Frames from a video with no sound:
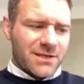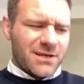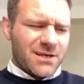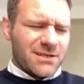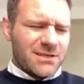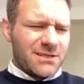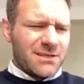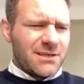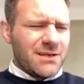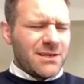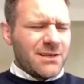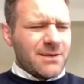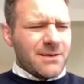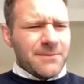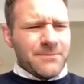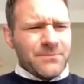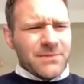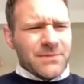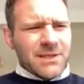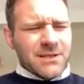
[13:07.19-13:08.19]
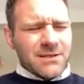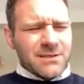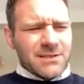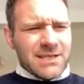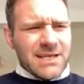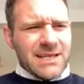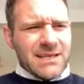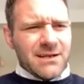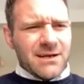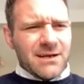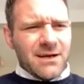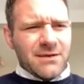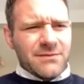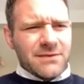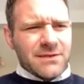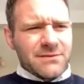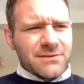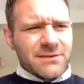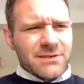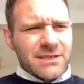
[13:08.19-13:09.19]
Got taken off
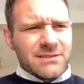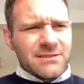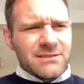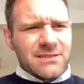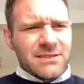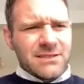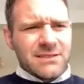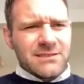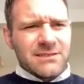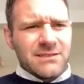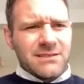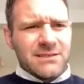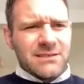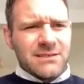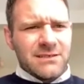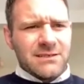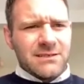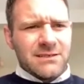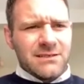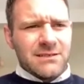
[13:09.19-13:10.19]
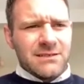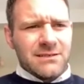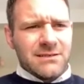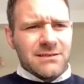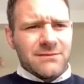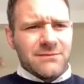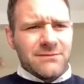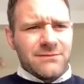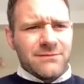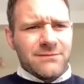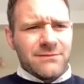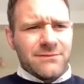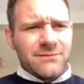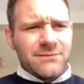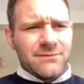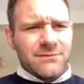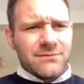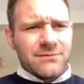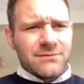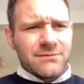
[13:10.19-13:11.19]
after around
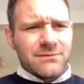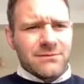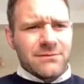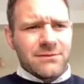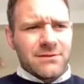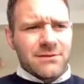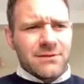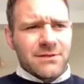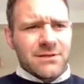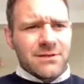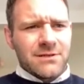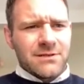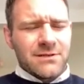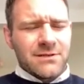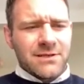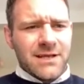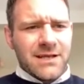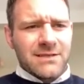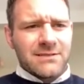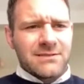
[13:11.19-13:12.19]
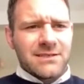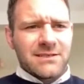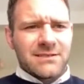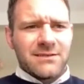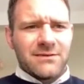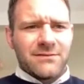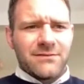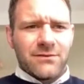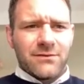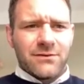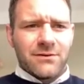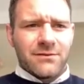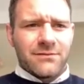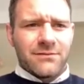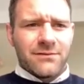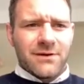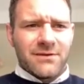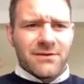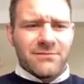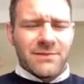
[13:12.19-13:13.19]
64
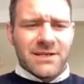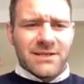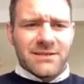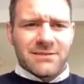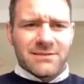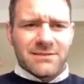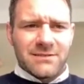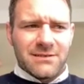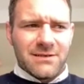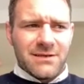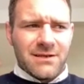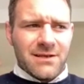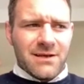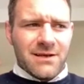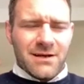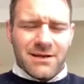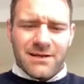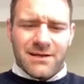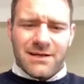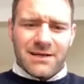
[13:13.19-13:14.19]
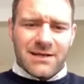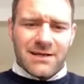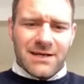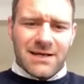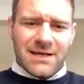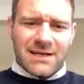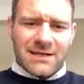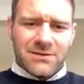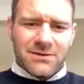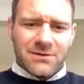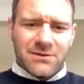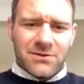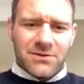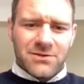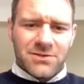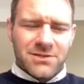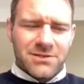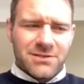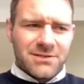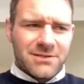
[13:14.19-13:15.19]
5 minutes. I had a
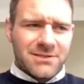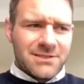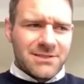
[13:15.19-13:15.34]
concussion.